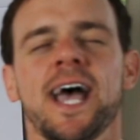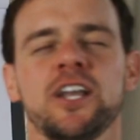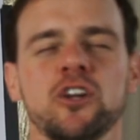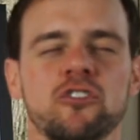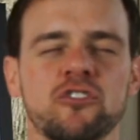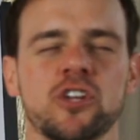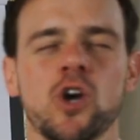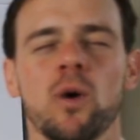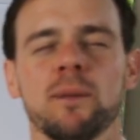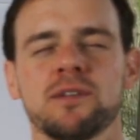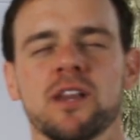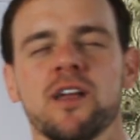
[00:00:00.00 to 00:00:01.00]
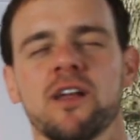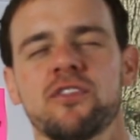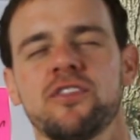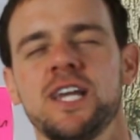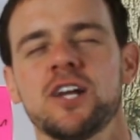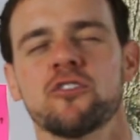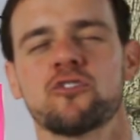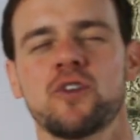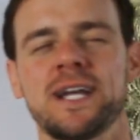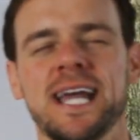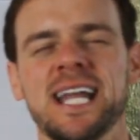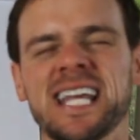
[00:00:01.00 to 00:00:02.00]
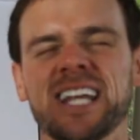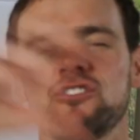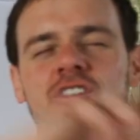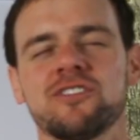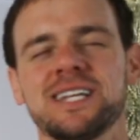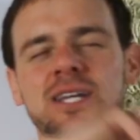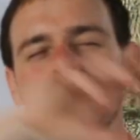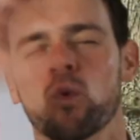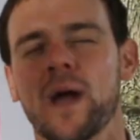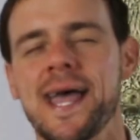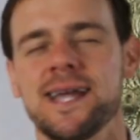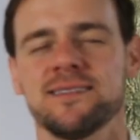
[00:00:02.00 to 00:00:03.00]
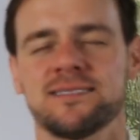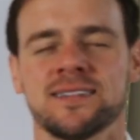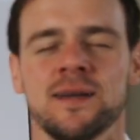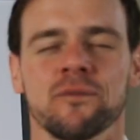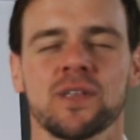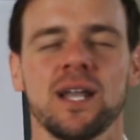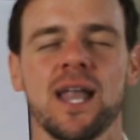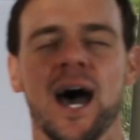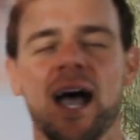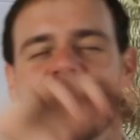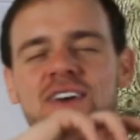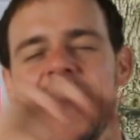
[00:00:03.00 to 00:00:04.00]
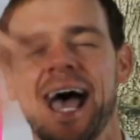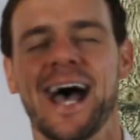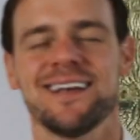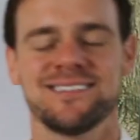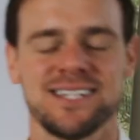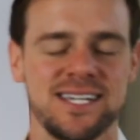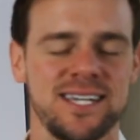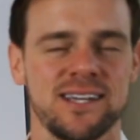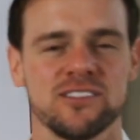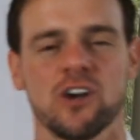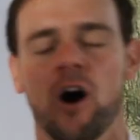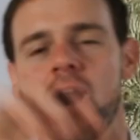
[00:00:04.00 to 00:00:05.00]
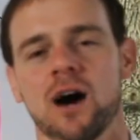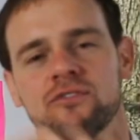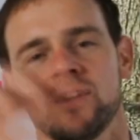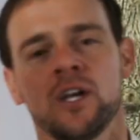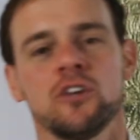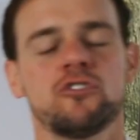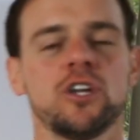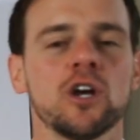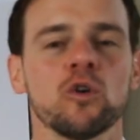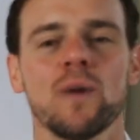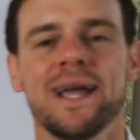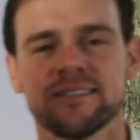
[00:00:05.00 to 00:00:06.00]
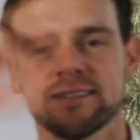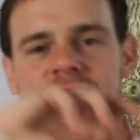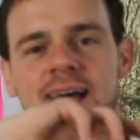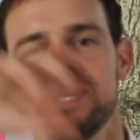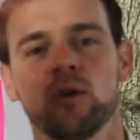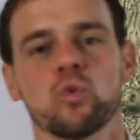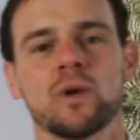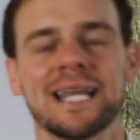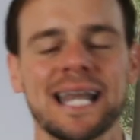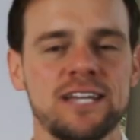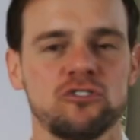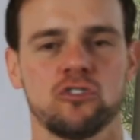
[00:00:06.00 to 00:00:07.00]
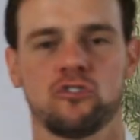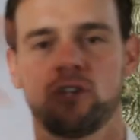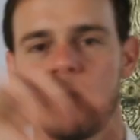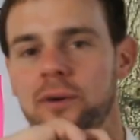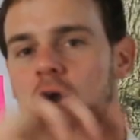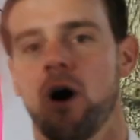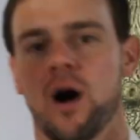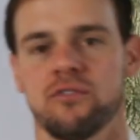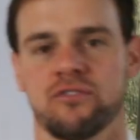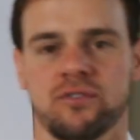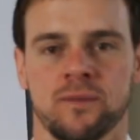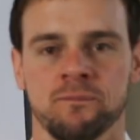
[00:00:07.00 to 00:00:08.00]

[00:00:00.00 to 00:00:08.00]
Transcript: And you just go up to the theater screen and you just erase the life as is off. So you're erasing that relationship off.